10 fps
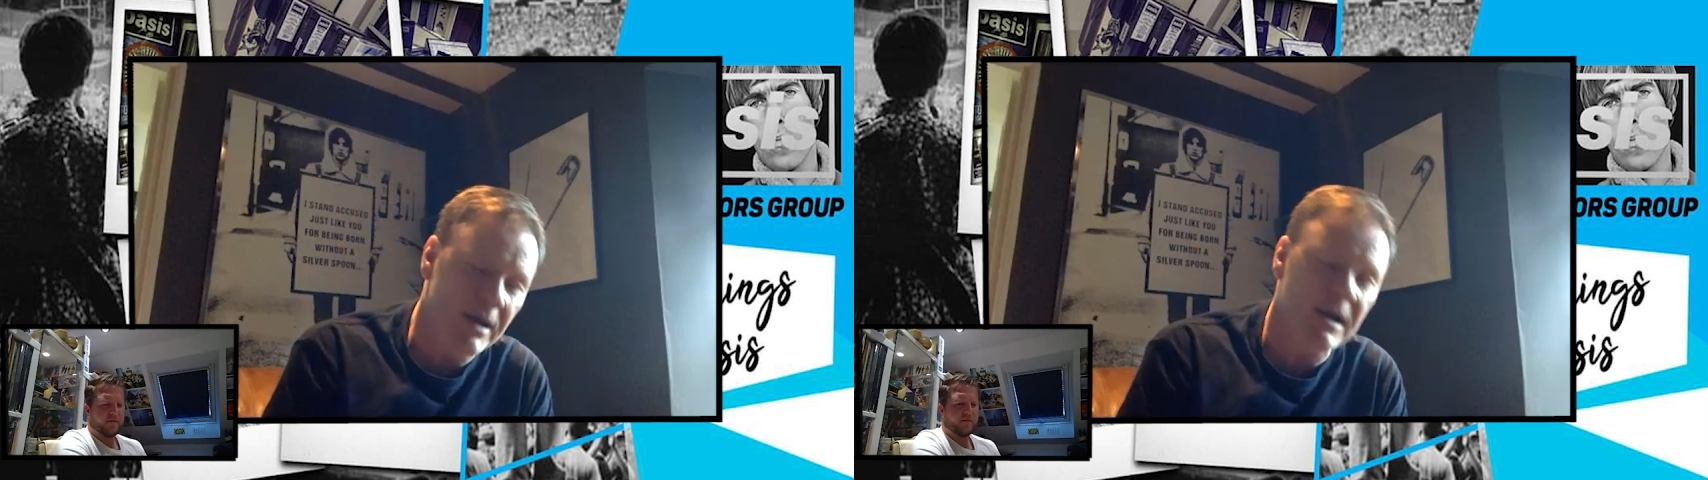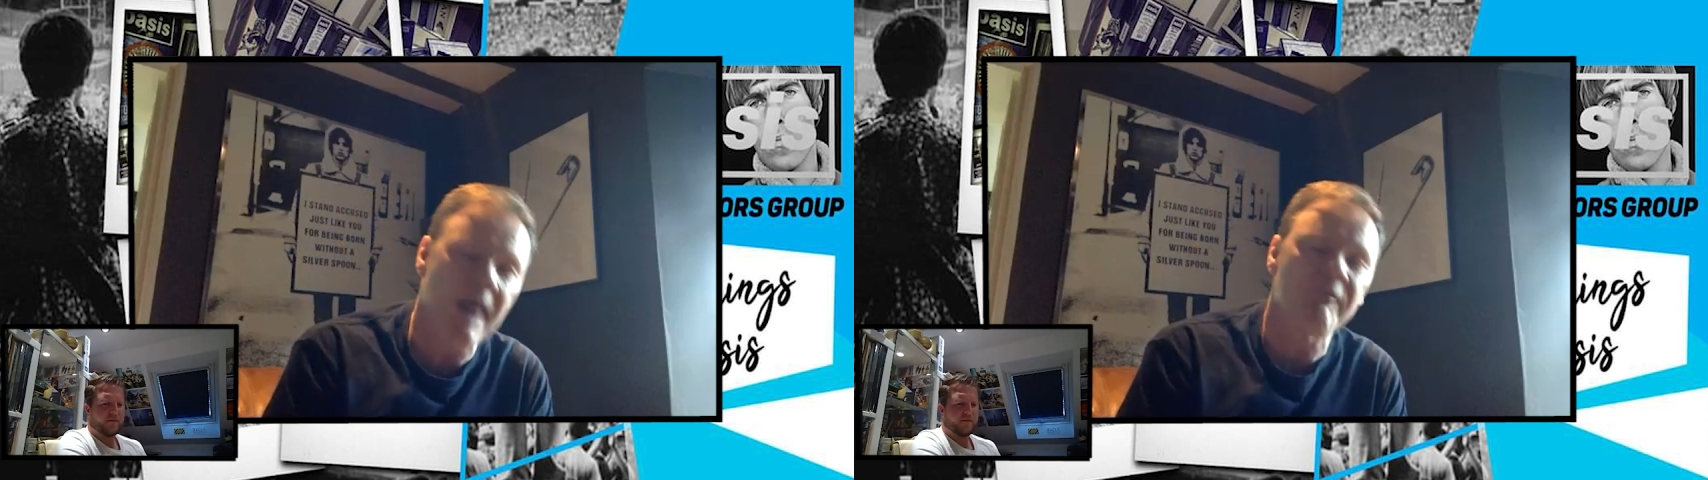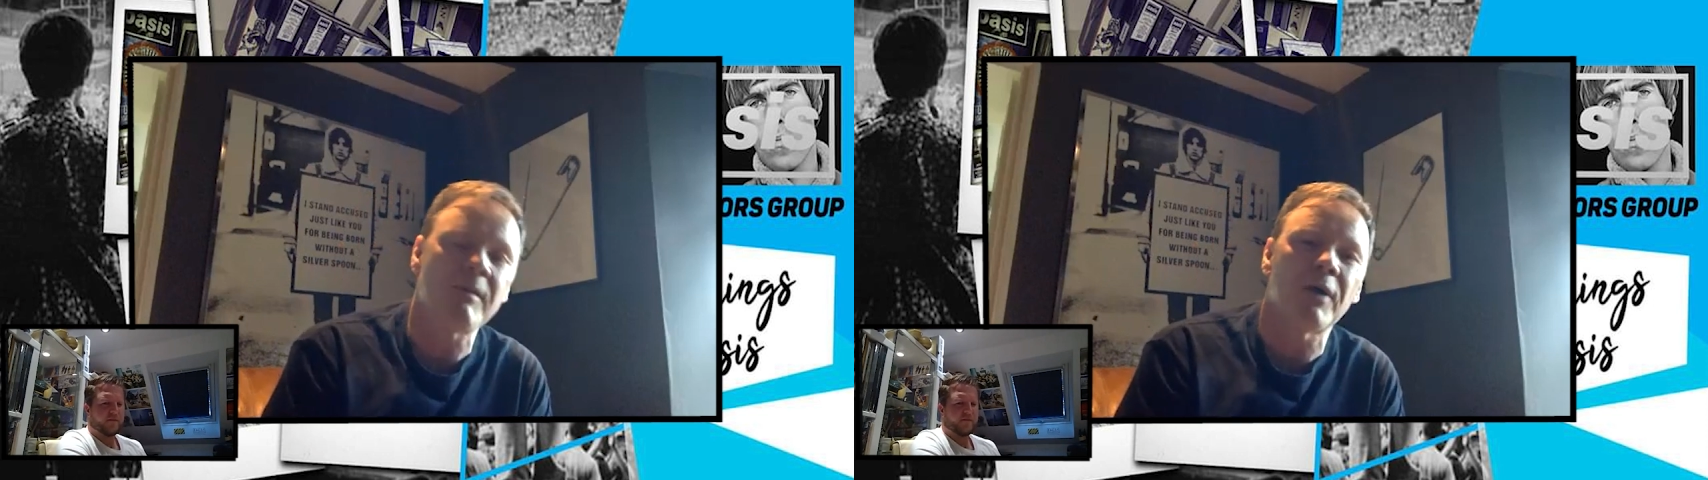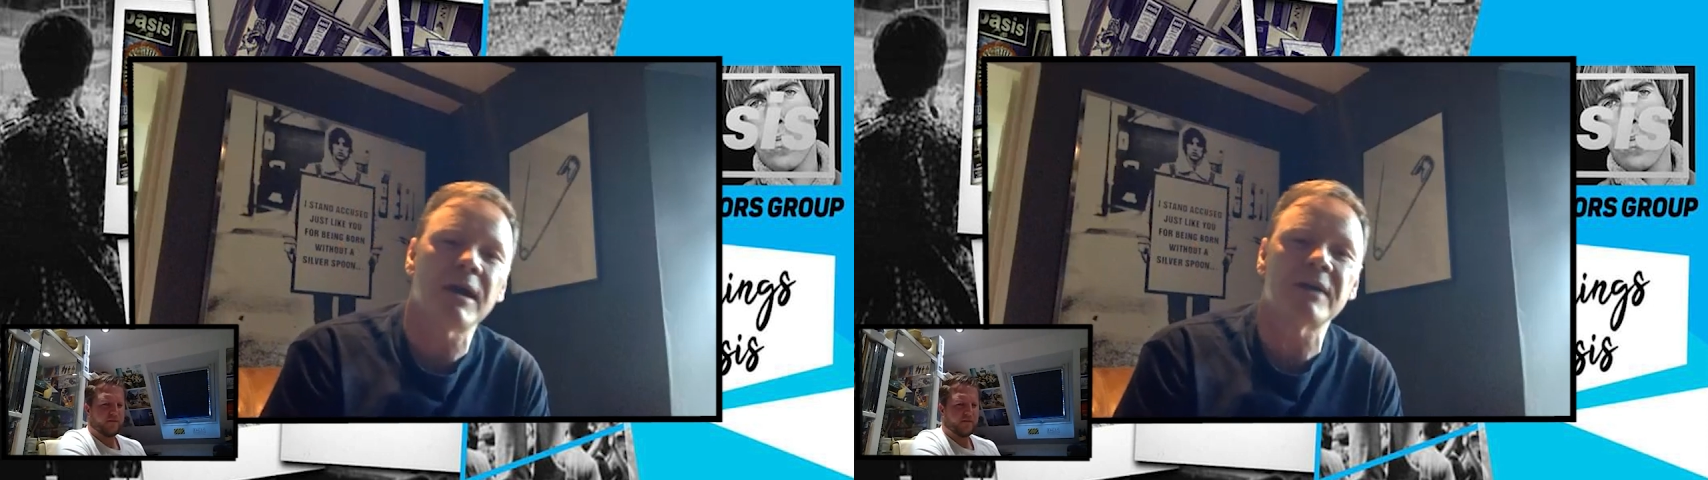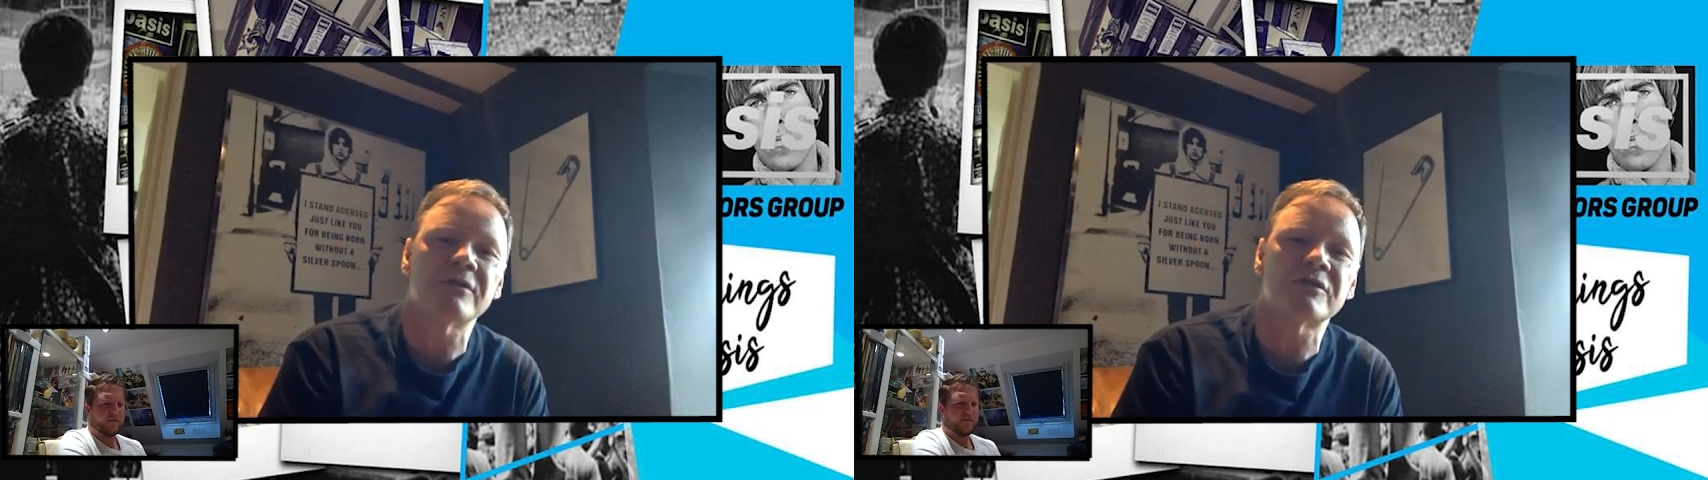and
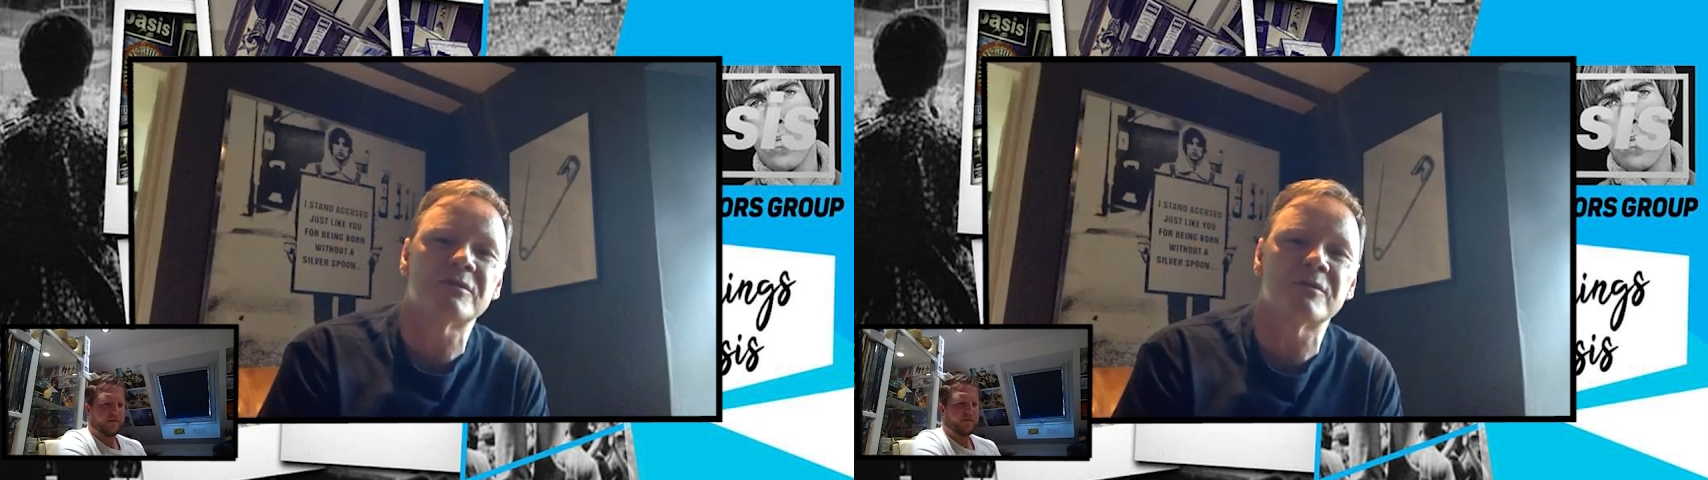everybody just